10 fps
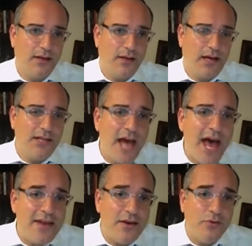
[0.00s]
And
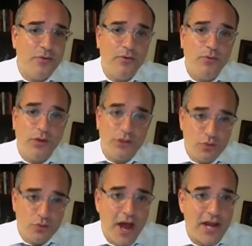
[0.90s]
then, when you're
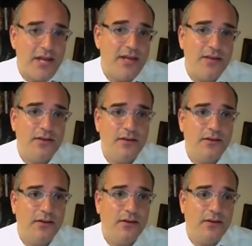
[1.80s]
ready,
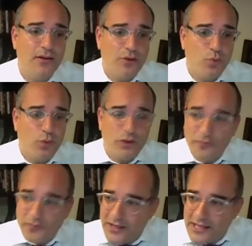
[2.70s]
when you
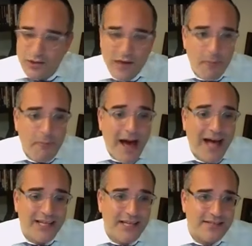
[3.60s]
feel like you have a
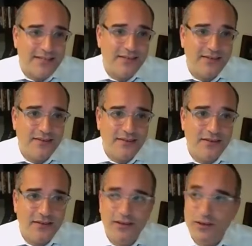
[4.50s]
palace,
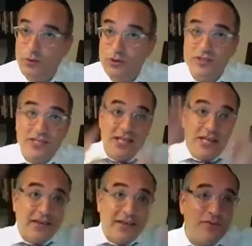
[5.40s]
when you see
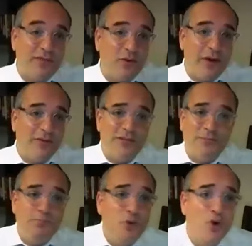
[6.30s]
that everything around is
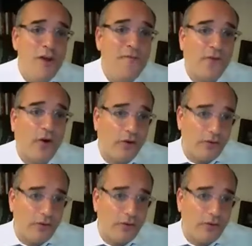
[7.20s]
beautiful,